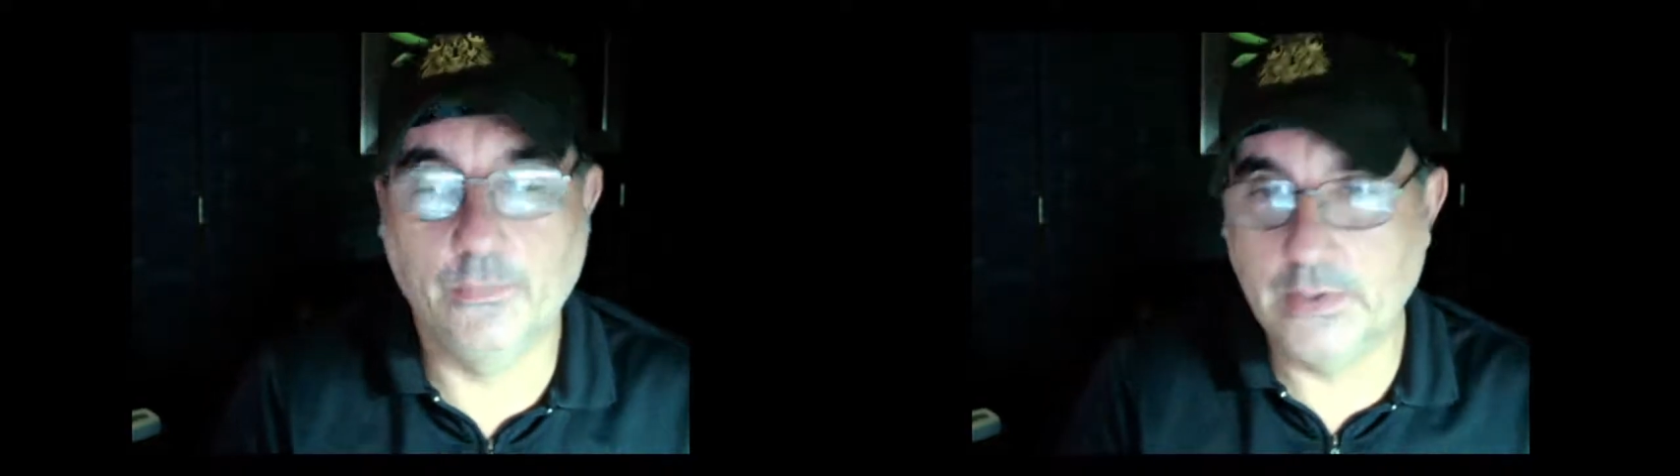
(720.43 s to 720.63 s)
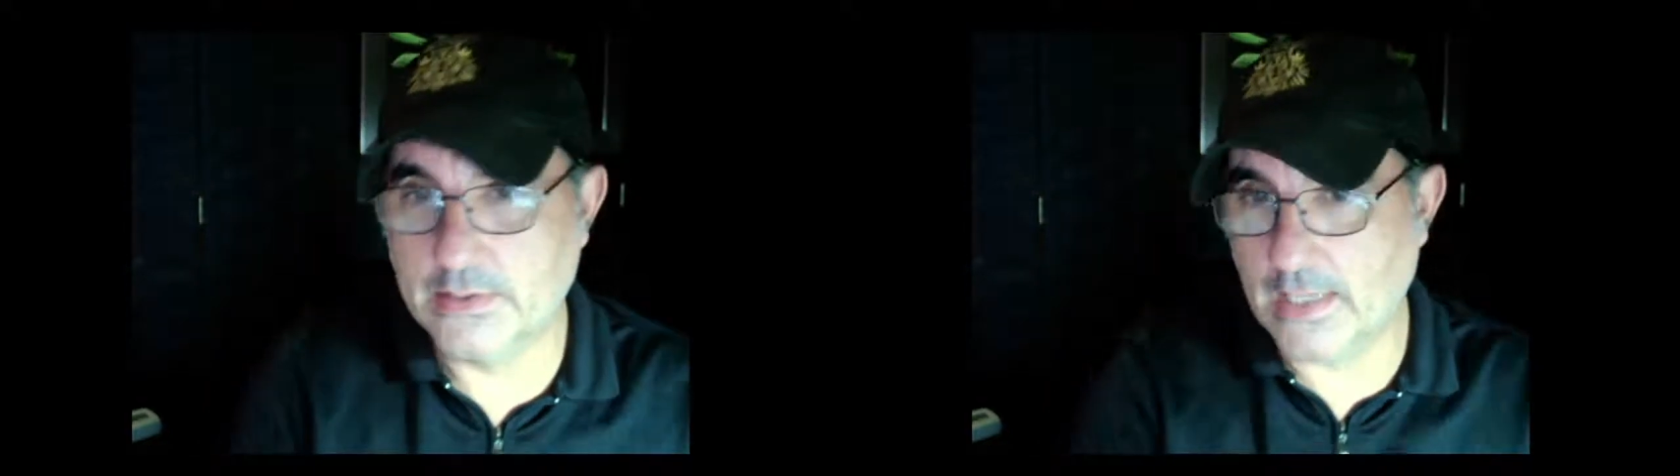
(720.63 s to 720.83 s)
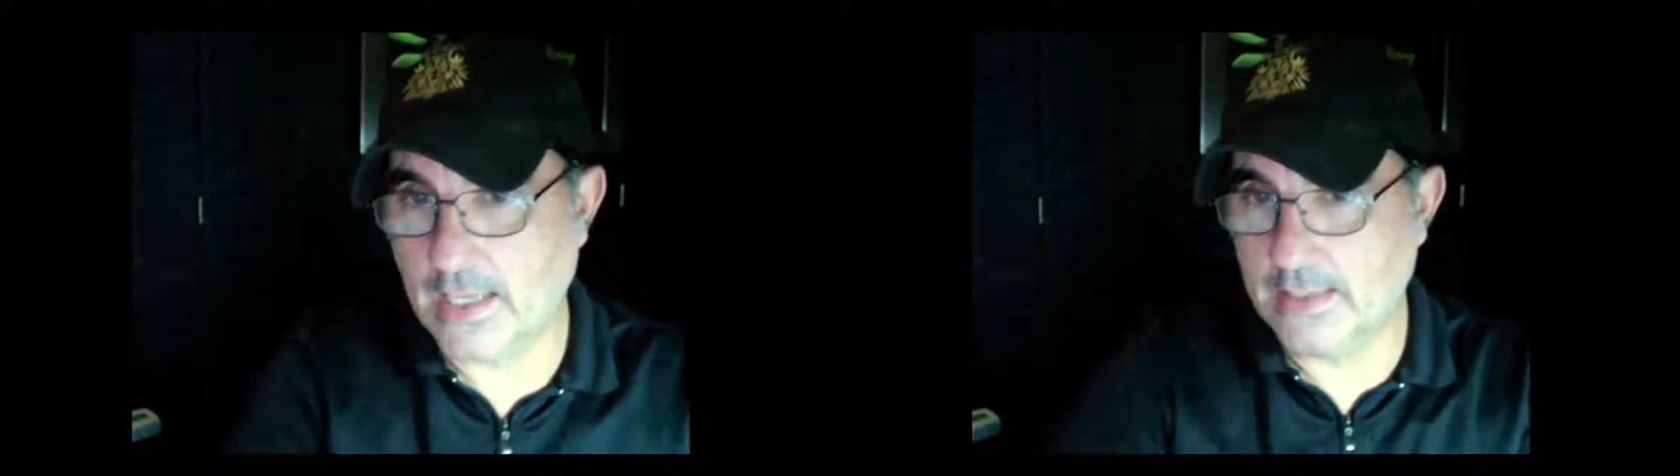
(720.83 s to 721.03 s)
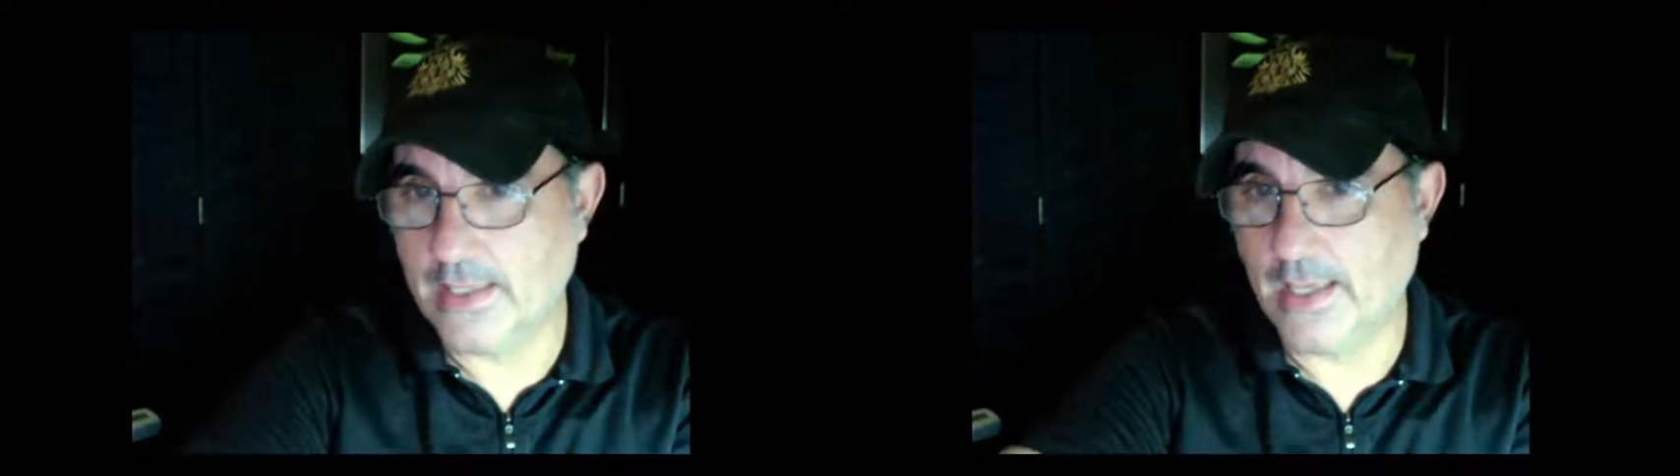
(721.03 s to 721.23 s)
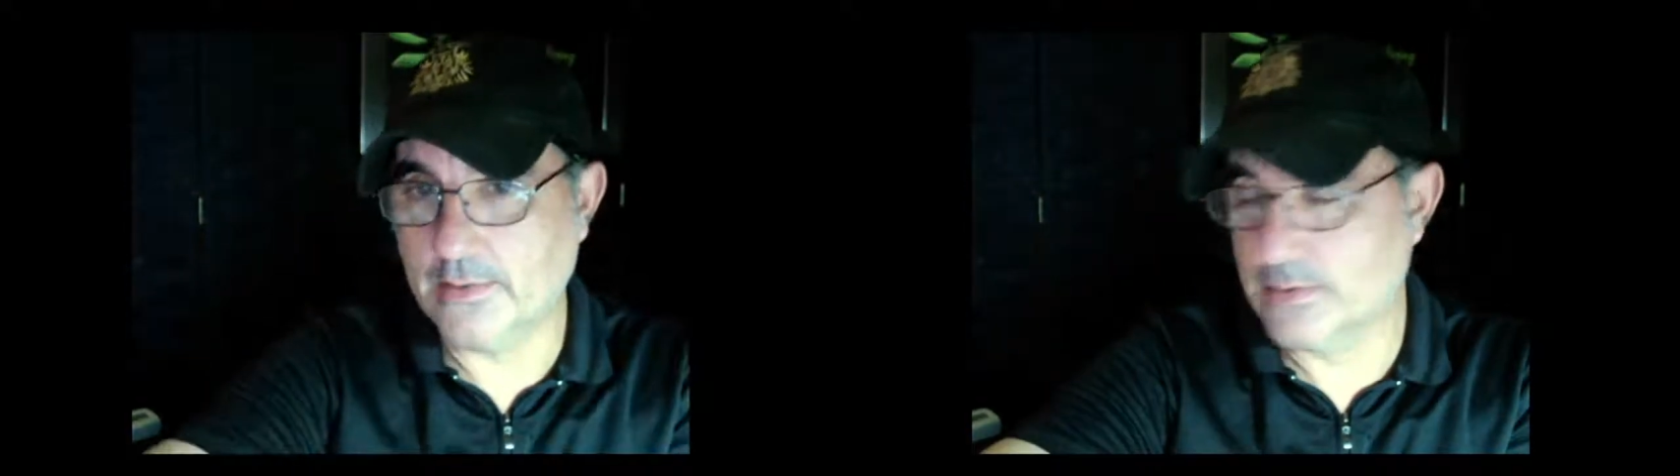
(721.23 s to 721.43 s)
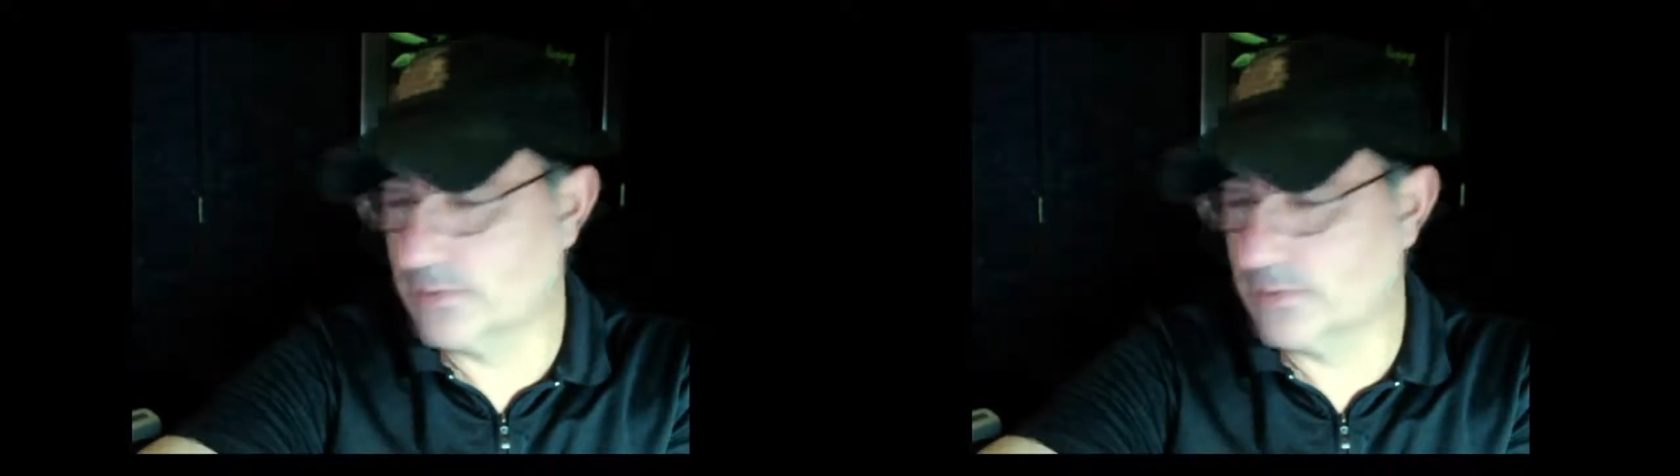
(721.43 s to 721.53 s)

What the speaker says: we decided that since